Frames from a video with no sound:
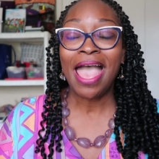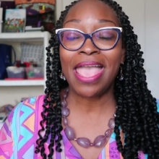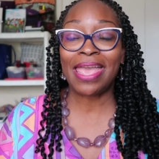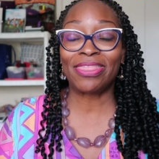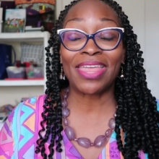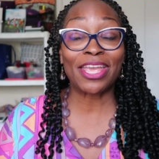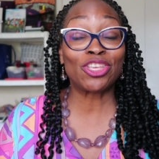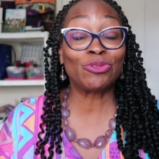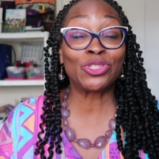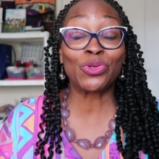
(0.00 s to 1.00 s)
and
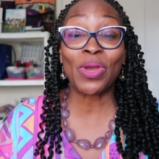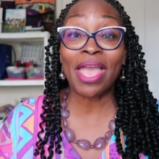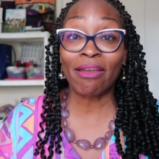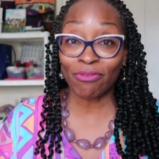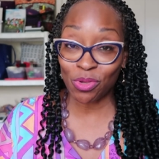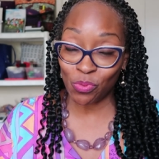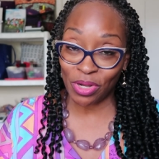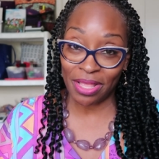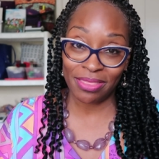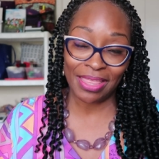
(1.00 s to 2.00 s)
thank you to
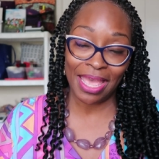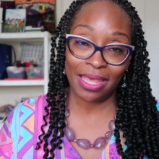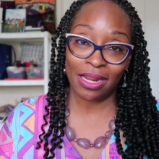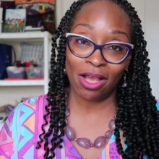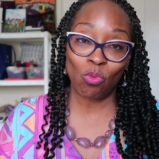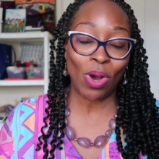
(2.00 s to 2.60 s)
everyone that uh,